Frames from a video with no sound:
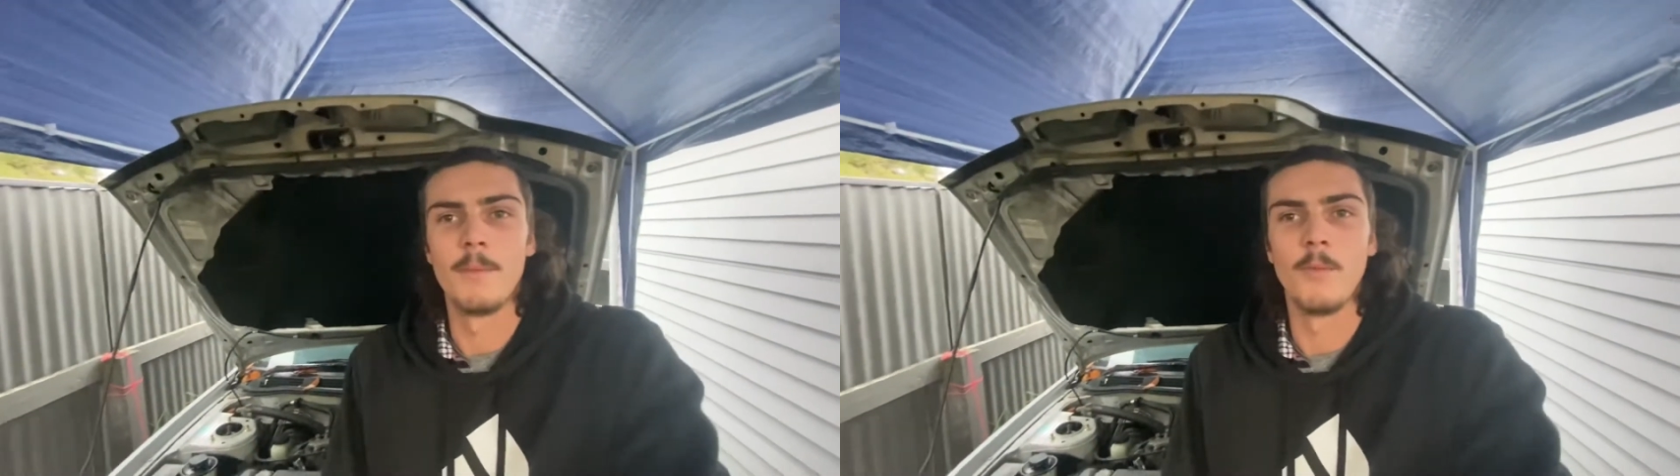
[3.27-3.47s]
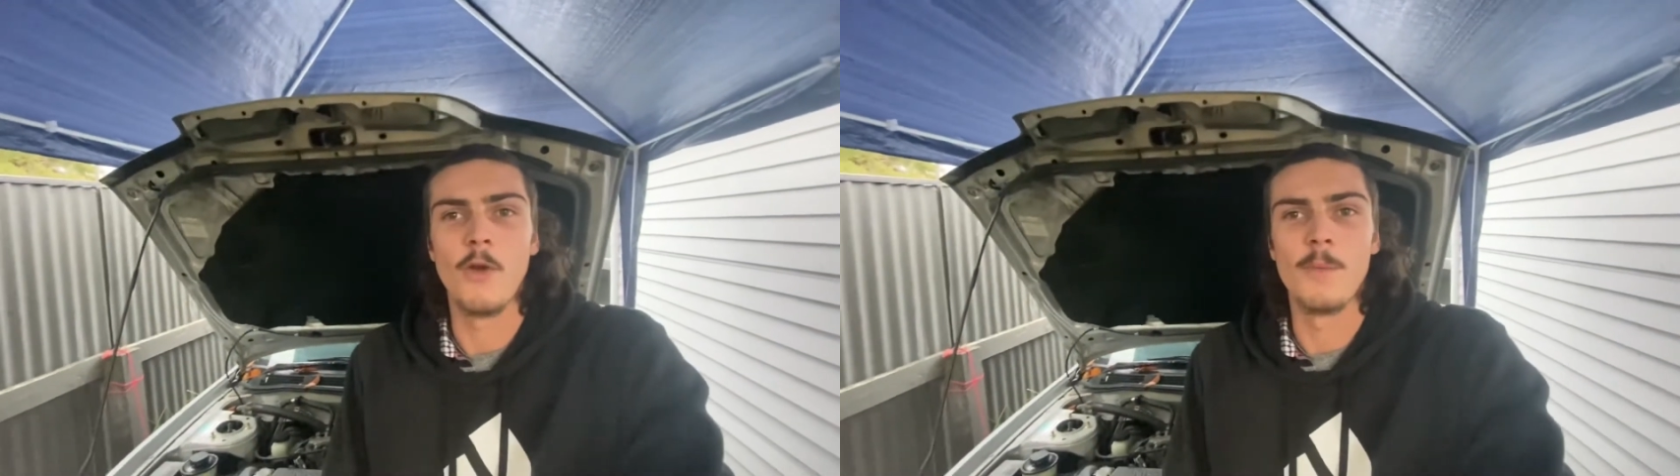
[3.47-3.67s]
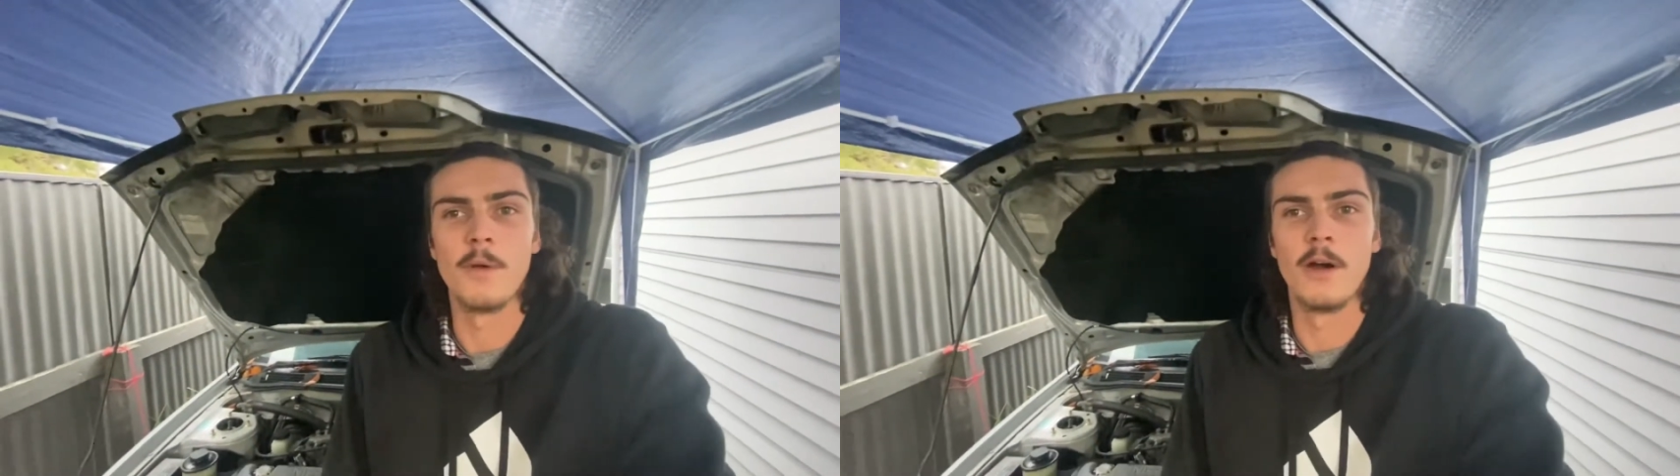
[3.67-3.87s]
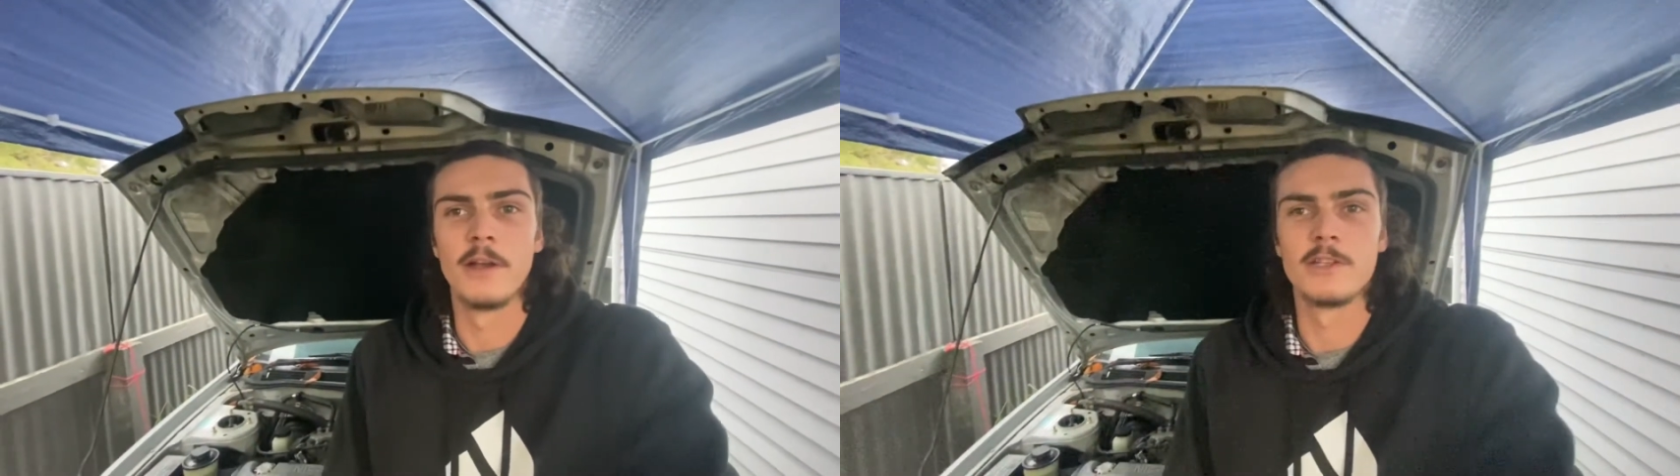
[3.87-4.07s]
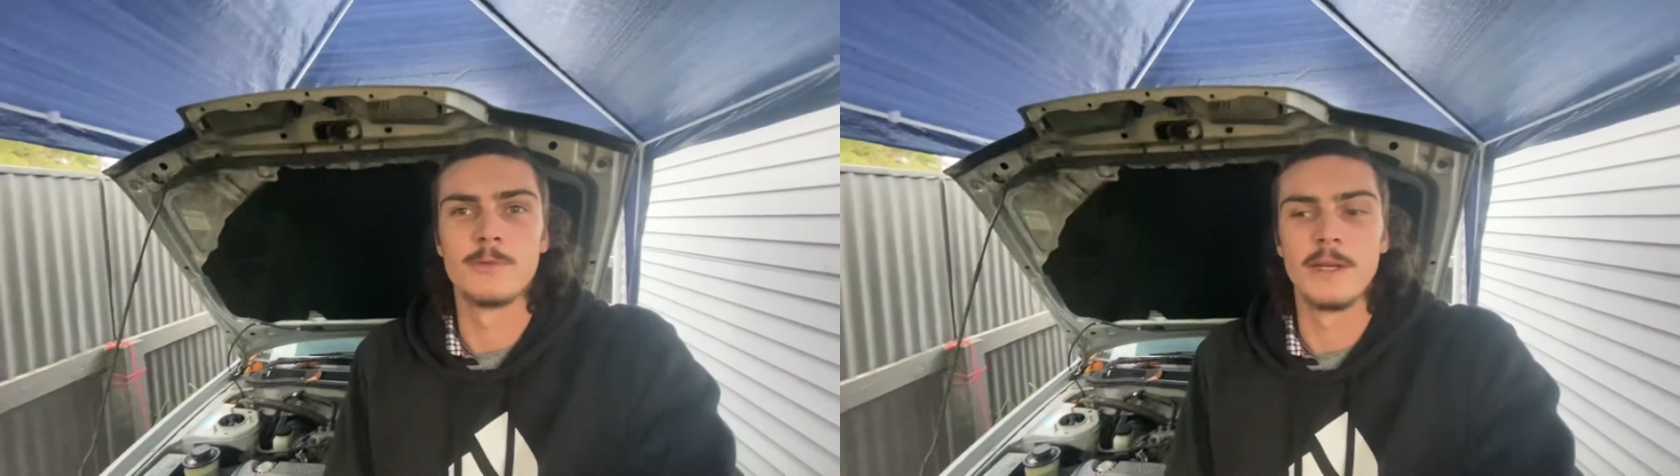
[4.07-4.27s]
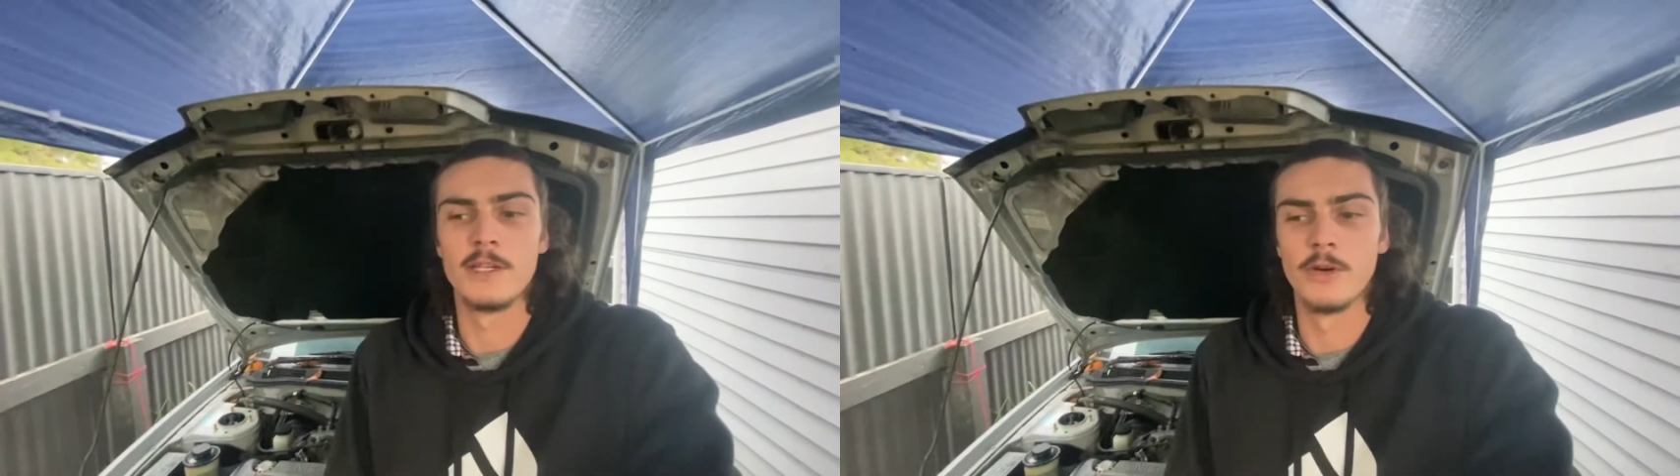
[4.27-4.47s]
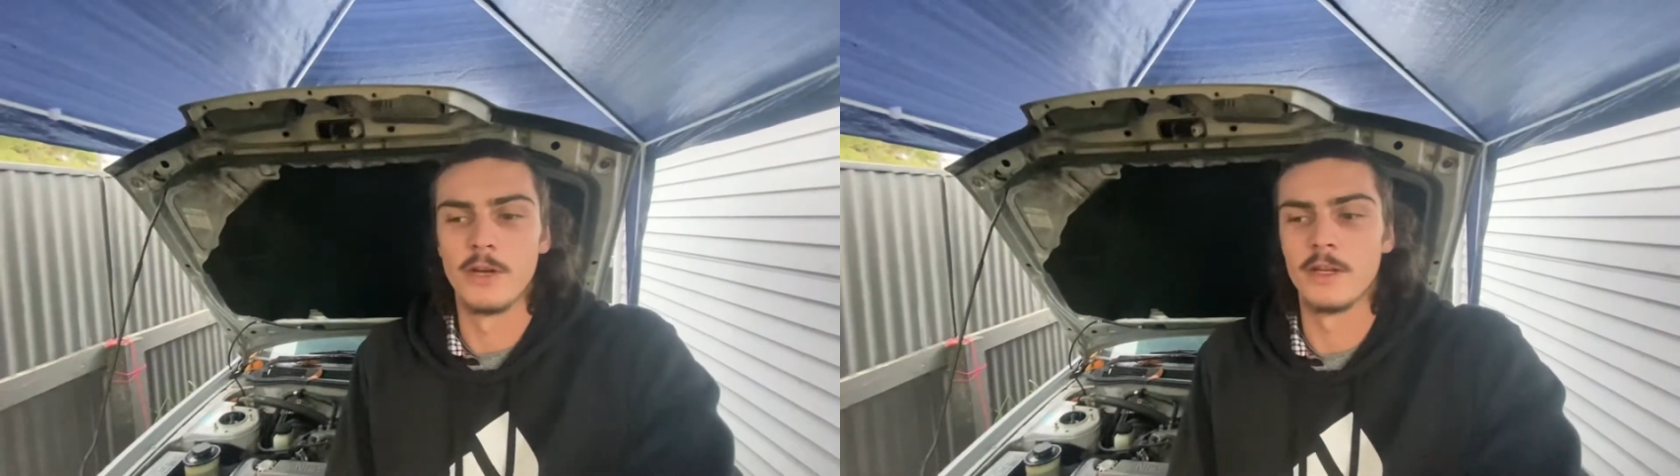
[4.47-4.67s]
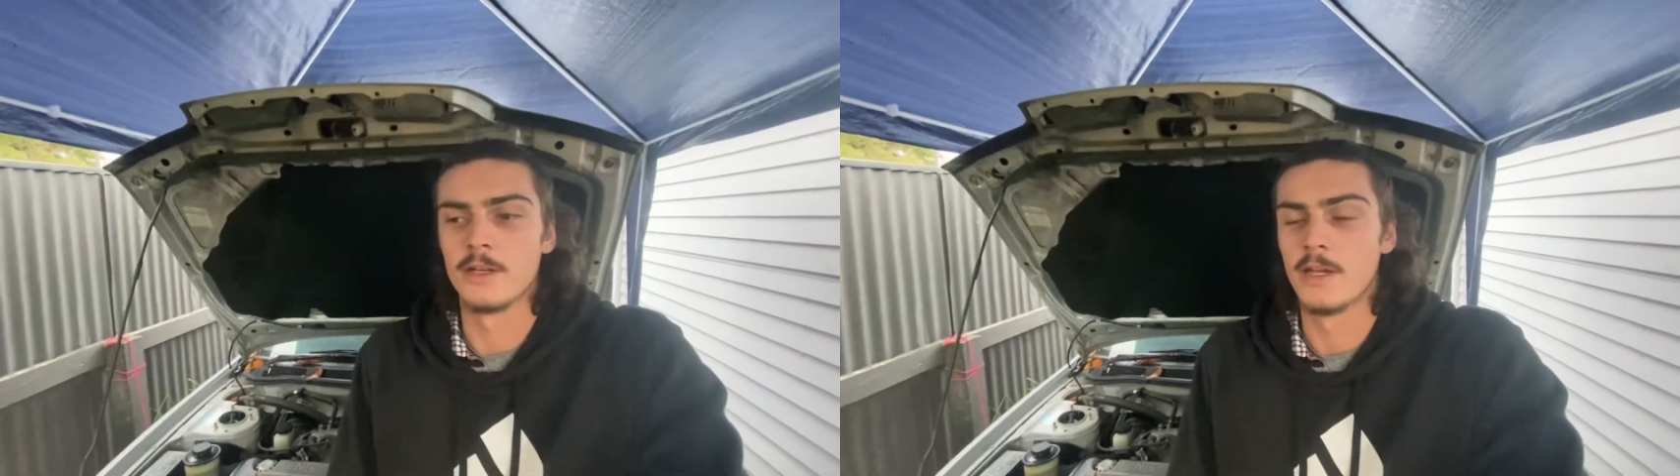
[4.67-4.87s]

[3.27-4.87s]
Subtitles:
what I'm going to be doing.